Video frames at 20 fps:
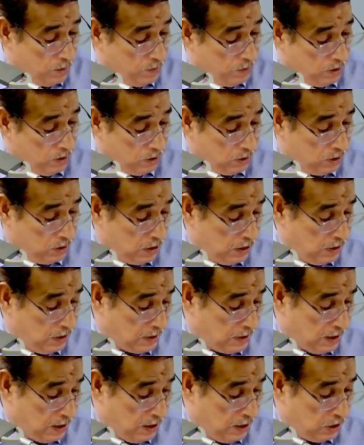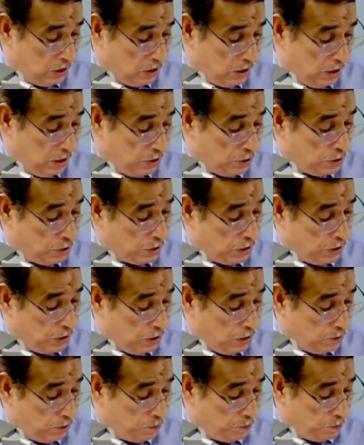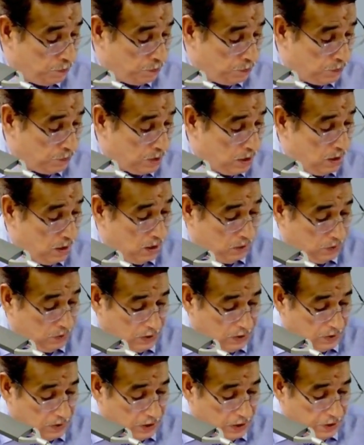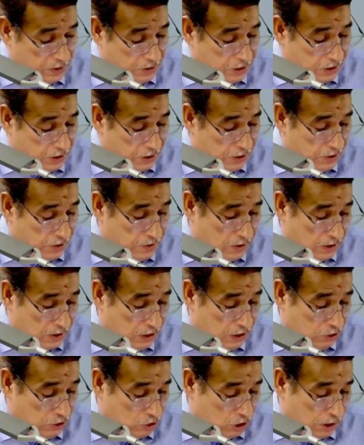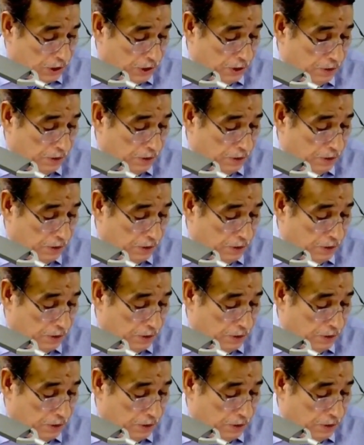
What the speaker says: There is another entity now. This entity is E3.